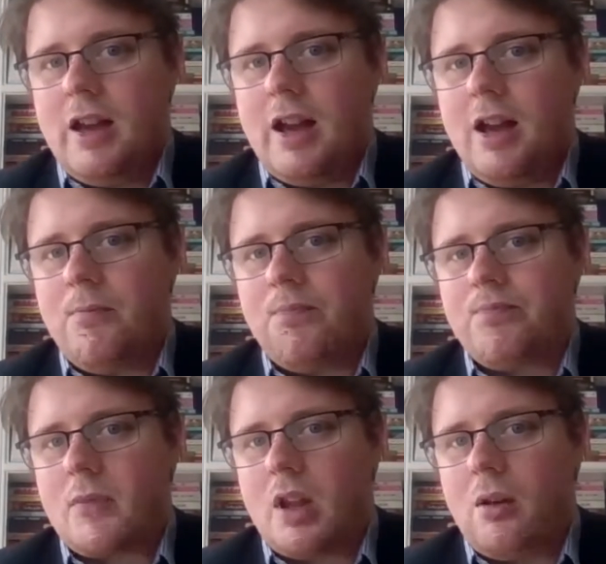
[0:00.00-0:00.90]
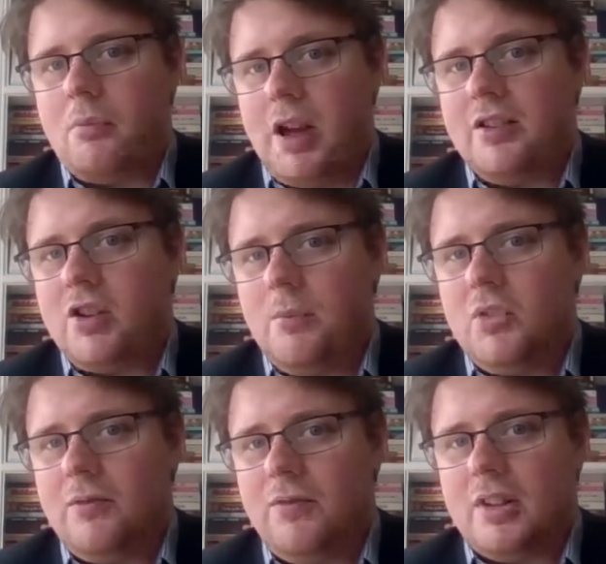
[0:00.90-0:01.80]
Um, but in terms
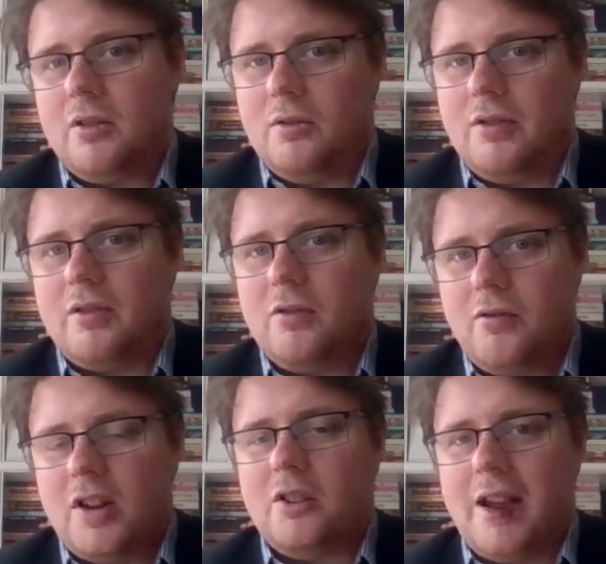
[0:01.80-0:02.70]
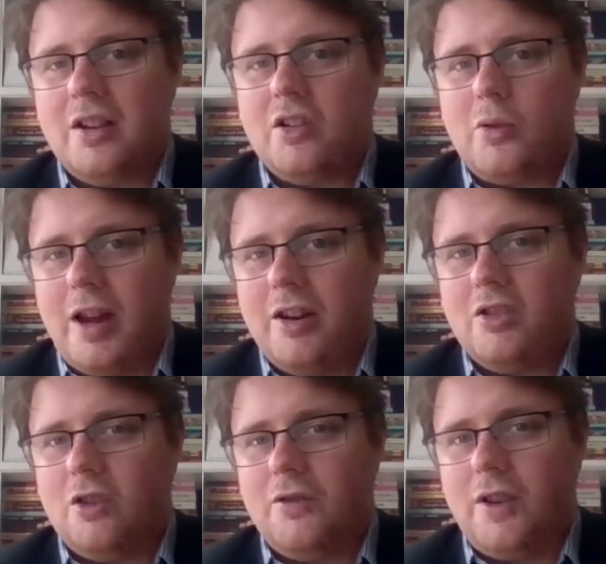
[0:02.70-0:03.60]
of the fundamental question
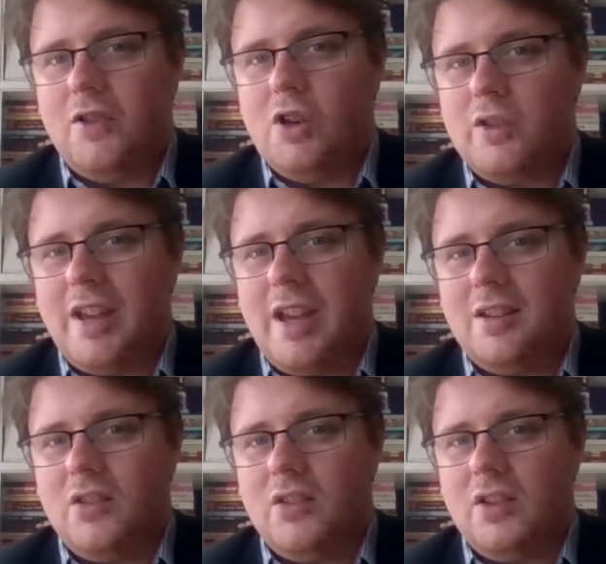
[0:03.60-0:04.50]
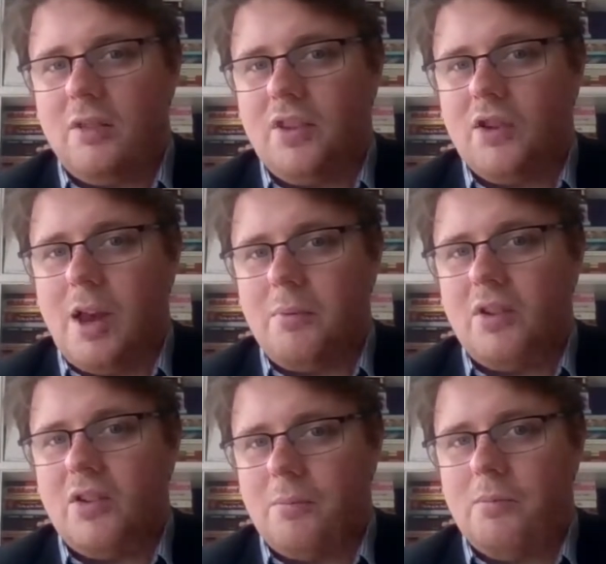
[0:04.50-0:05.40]
of if the UK didn't sell these
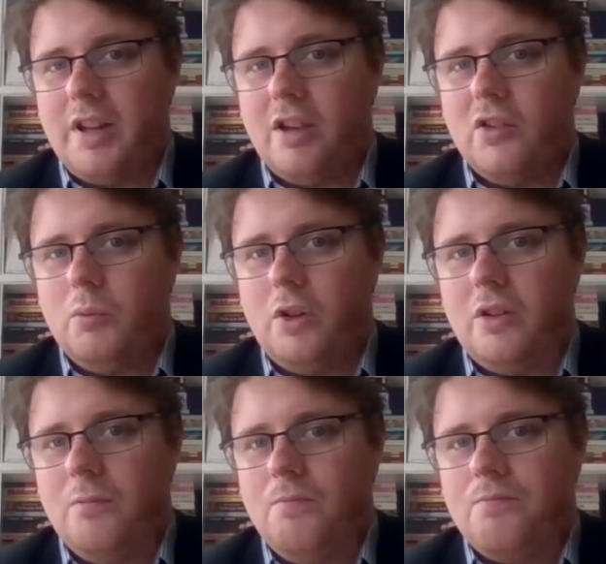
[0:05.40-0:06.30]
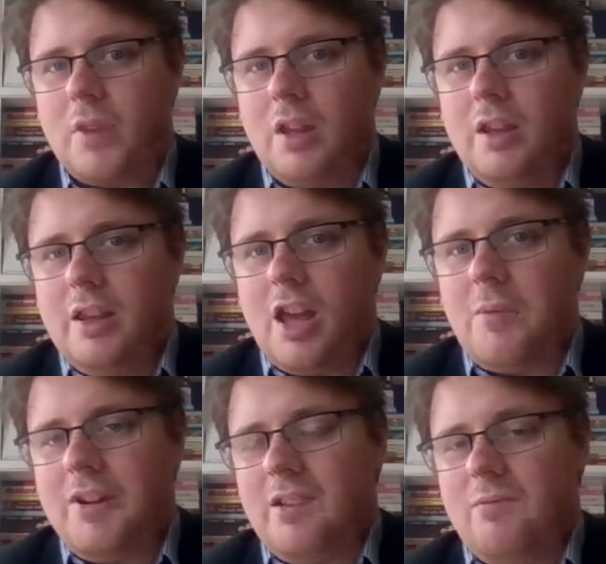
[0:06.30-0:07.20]
weapons, somebody else would. I
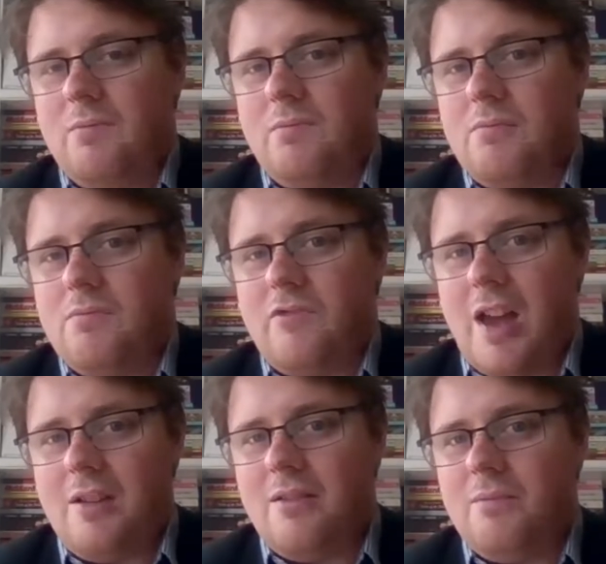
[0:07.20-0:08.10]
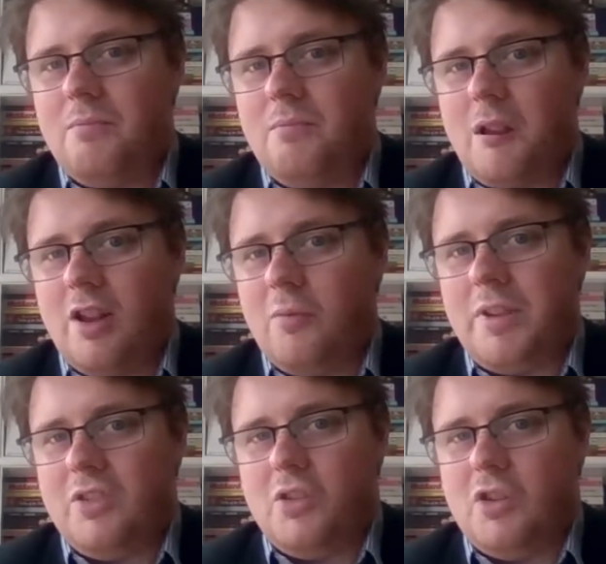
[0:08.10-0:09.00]
mean, that may well be
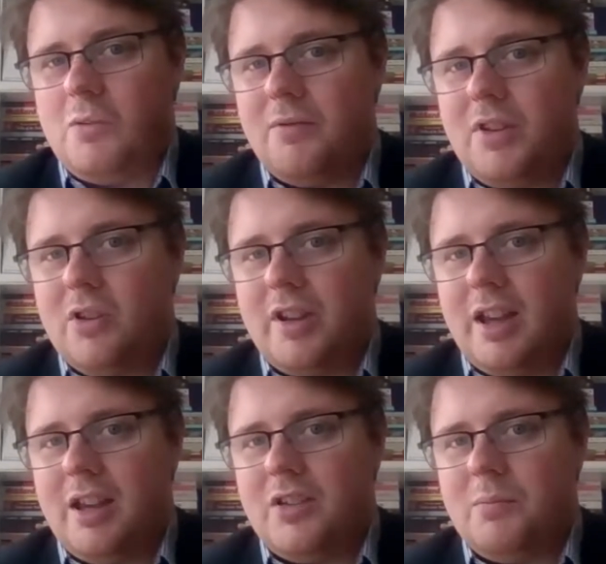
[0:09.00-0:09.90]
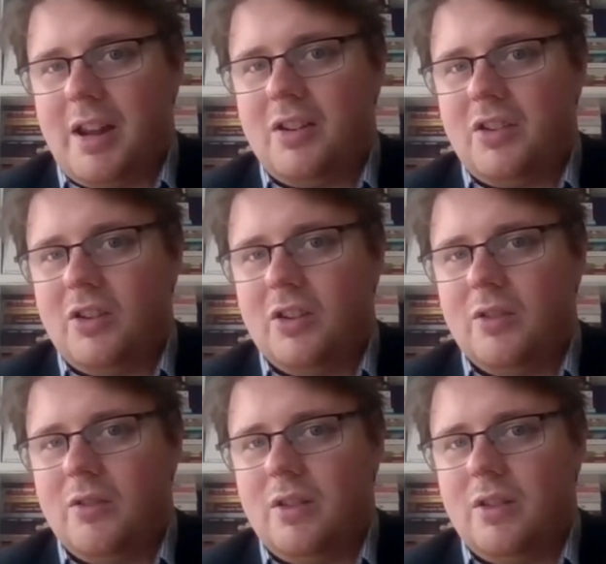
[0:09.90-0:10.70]
true, but the UK is meant to